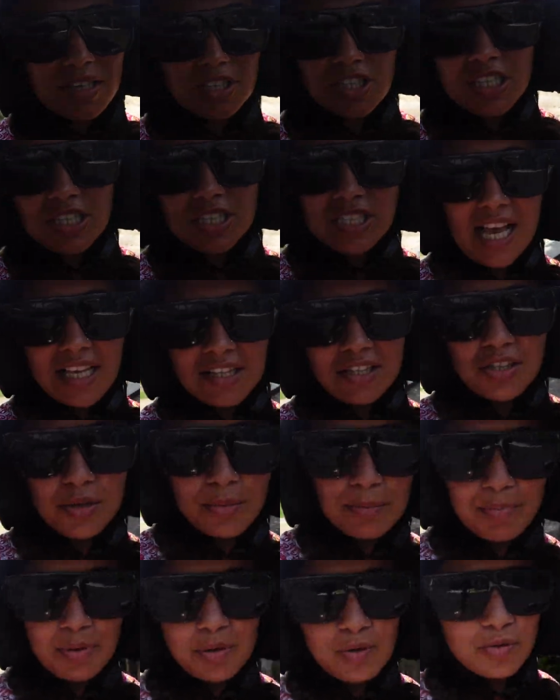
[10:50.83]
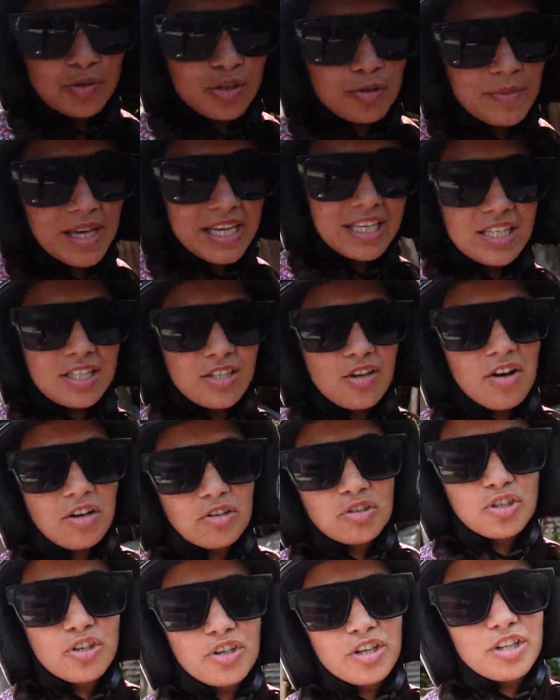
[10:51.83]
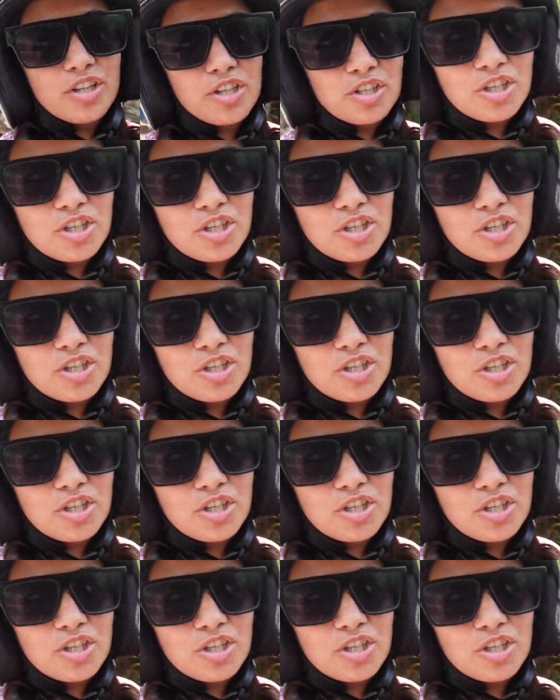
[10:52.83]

She's had some boots made, so I'll show you the